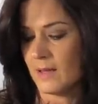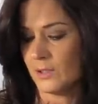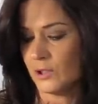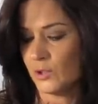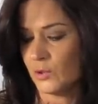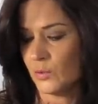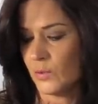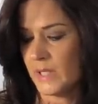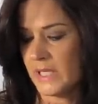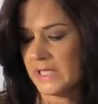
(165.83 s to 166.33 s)

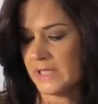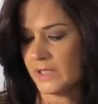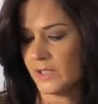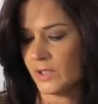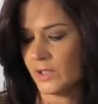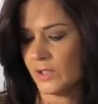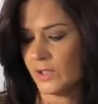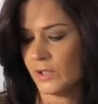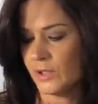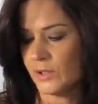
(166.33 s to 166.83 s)

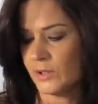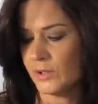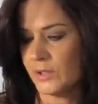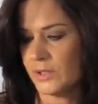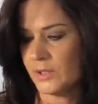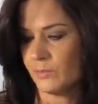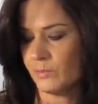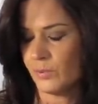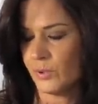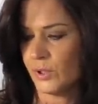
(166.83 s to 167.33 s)

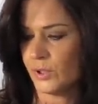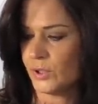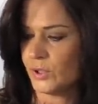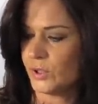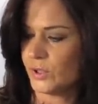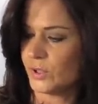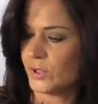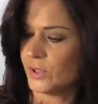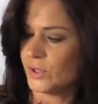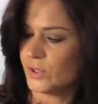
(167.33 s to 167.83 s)
tweezers,
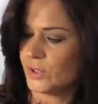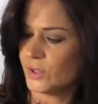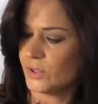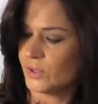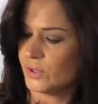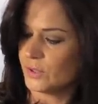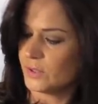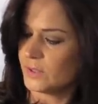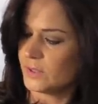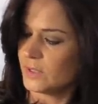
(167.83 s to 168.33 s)

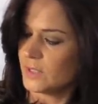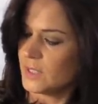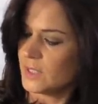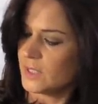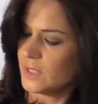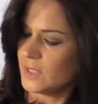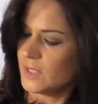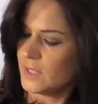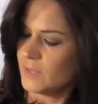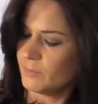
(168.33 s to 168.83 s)
pushers,
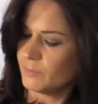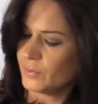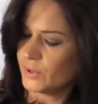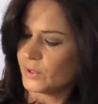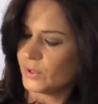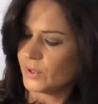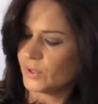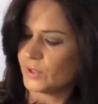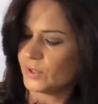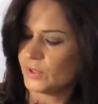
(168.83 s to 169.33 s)

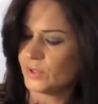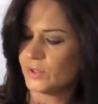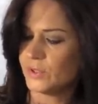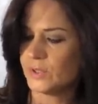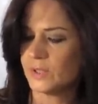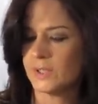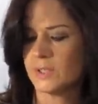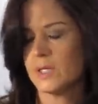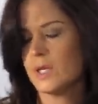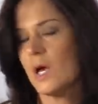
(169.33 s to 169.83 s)

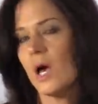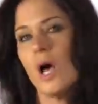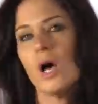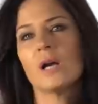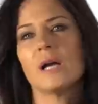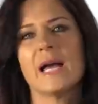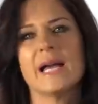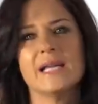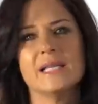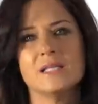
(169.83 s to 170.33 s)
nippers, all
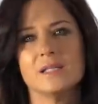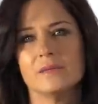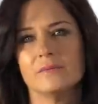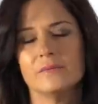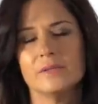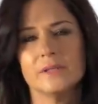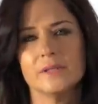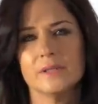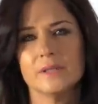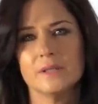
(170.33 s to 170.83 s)
kinds of
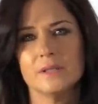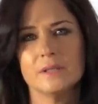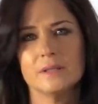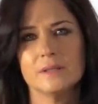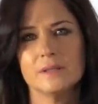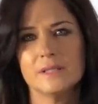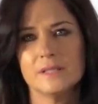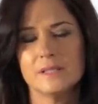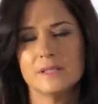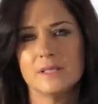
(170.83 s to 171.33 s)
little
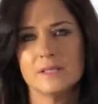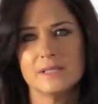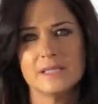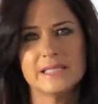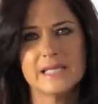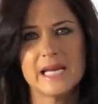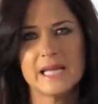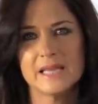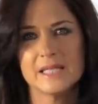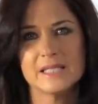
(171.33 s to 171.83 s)

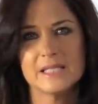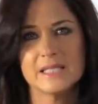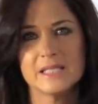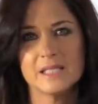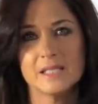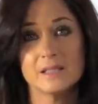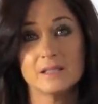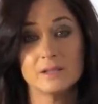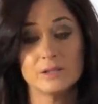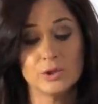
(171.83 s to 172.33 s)
stainless
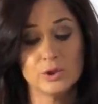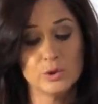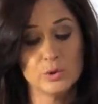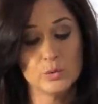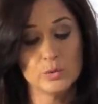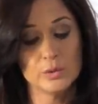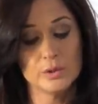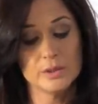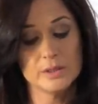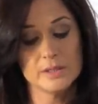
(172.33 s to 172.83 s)
steel
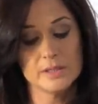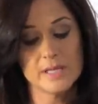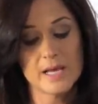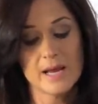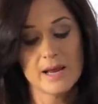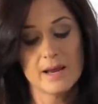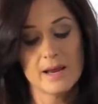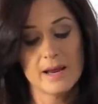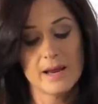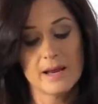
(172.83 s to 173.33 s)
tools.
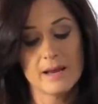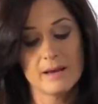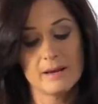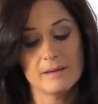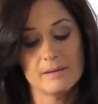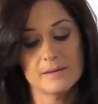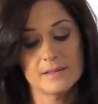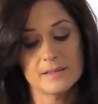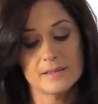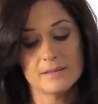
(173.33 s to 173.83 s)

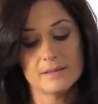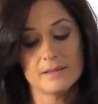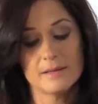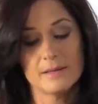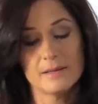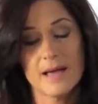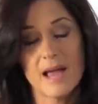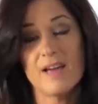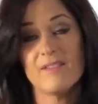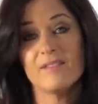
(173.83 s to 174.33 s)
And
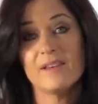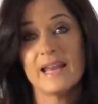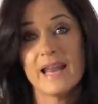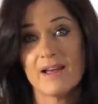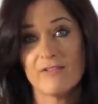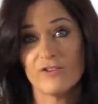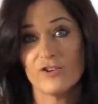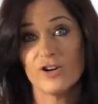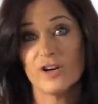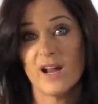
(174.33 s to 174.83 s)
I've
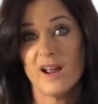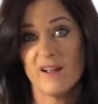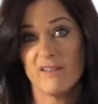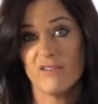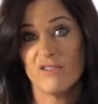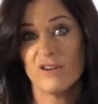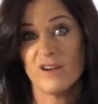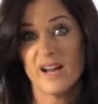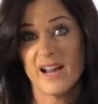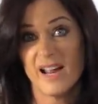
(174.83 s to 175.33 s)
never,
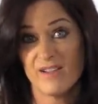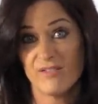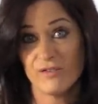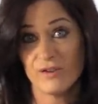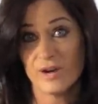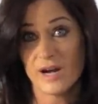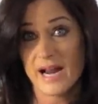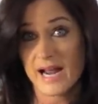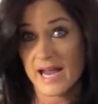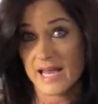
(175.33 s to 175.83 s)
ever
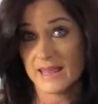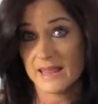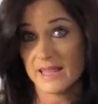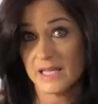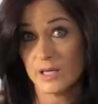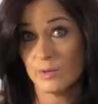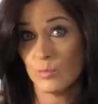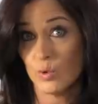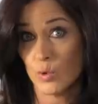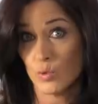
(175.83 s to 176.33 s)
had
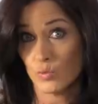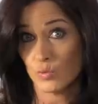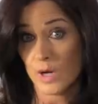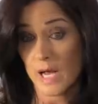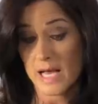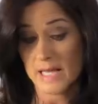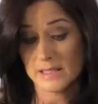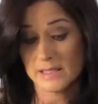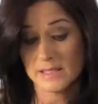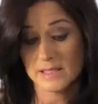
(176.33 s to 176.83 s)
them
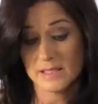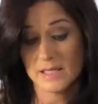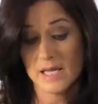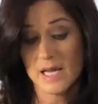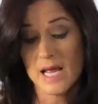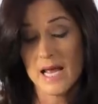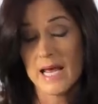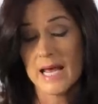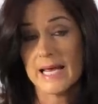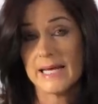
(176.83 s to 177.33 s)
rust.
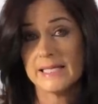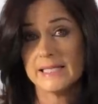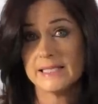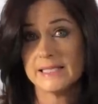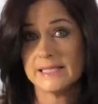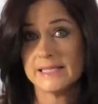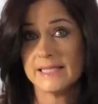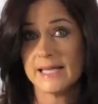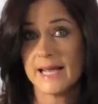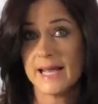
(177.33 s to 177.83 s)
I
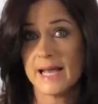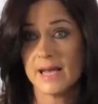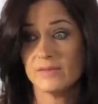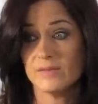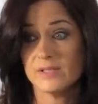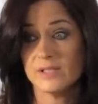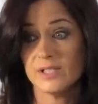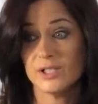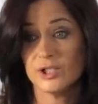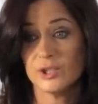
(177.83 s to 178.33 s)
did have a
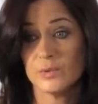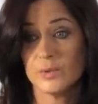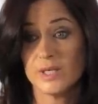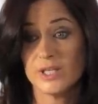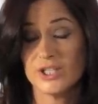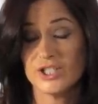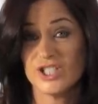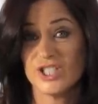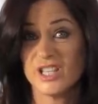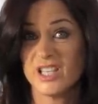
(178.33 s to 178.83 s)

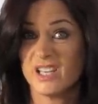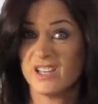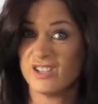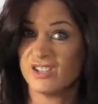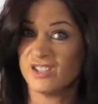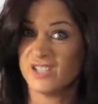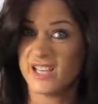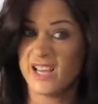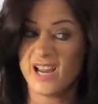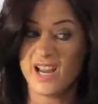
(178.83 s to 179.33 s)
situation the other
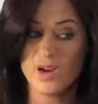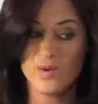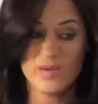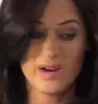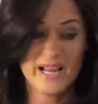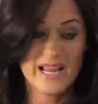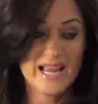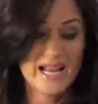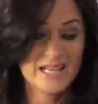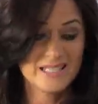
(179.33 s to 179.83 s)
day
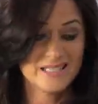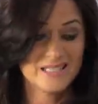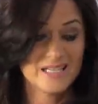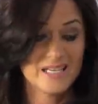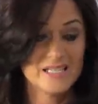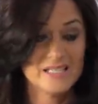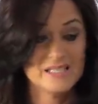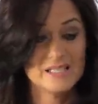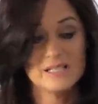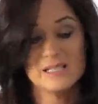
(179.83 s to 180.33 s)
when I
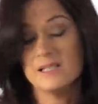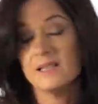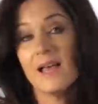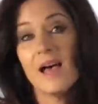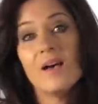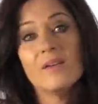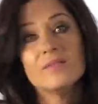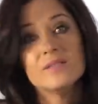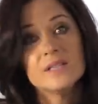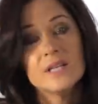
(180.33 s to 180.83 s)
accidentally
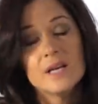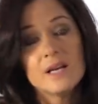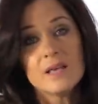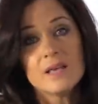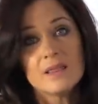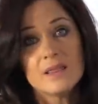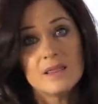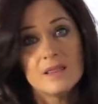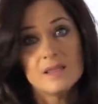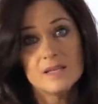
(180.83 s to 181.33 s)
left
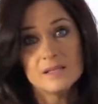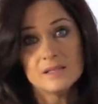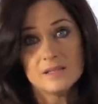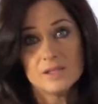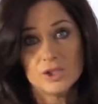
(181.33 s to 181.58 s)
this